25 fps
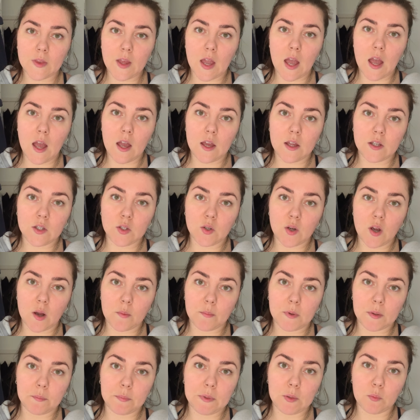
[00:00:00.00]
And you are
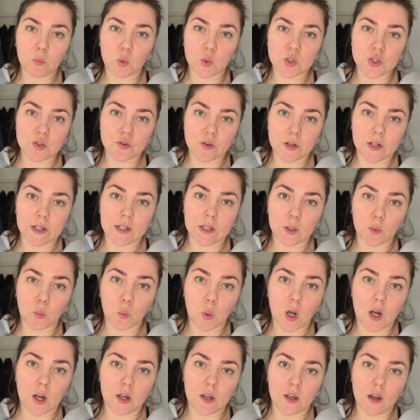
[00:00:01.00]
maybe wondering
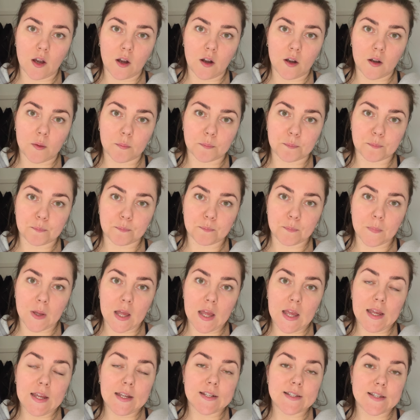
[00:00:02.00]
why I'm
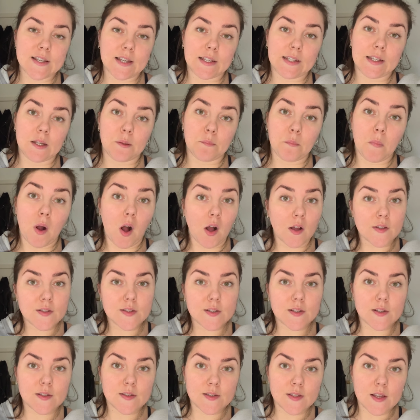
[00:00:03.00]
taking
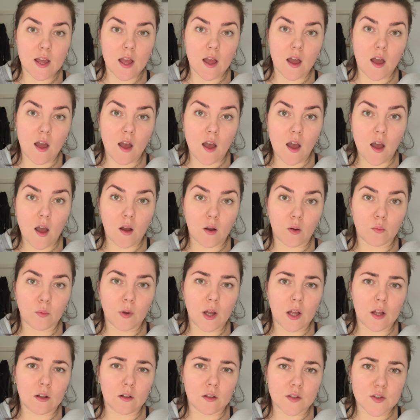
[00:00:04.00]
masks.
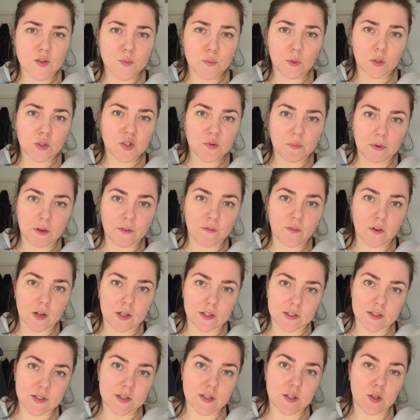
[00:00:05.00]
Well, I spoke to my
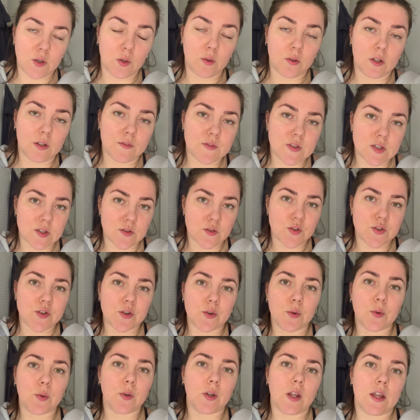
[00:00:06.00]
friend who lives in
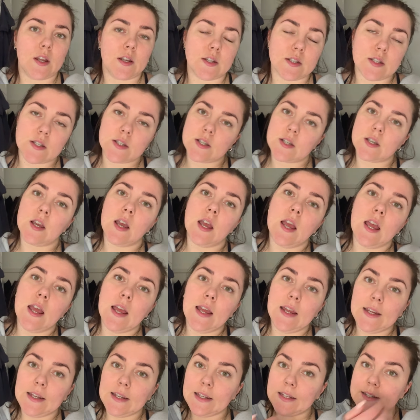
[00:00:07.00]
Seoul, and
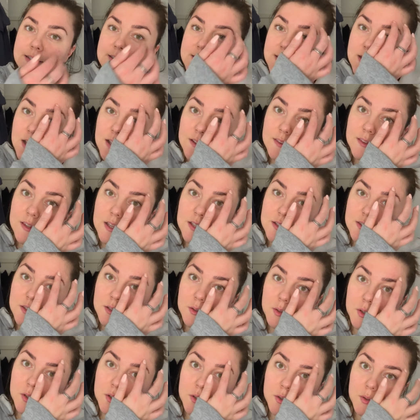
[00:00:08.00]
he said that
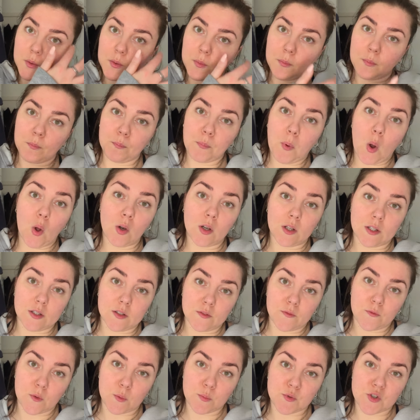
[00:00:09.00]
the pollen
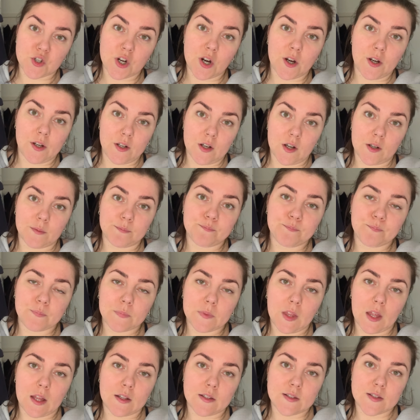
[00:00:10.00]
from China
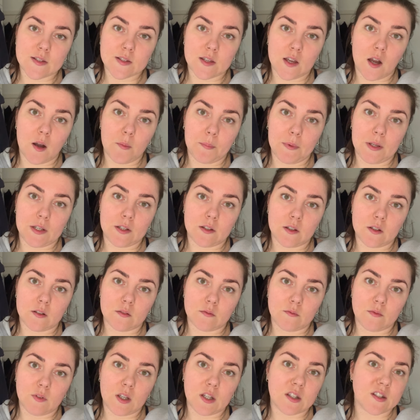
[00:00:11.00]
that's coming
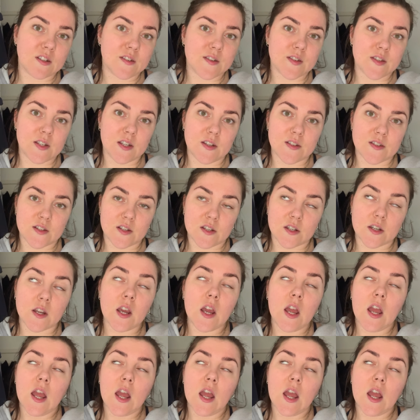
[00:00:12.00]
in this season